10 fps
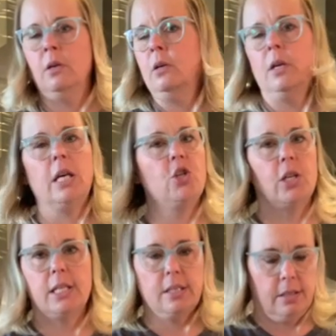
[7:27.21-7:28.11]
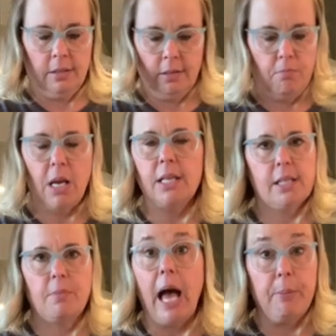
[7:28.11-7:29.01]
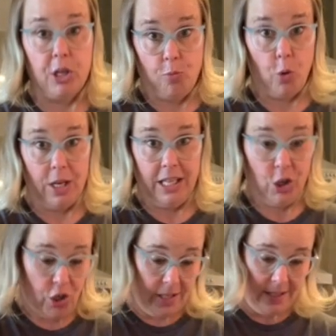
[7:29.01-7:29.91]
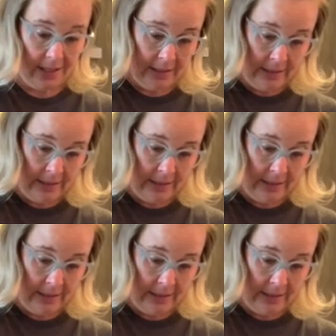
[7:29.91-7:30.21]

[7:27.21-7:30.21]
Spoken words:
It just makes them that much more delicious.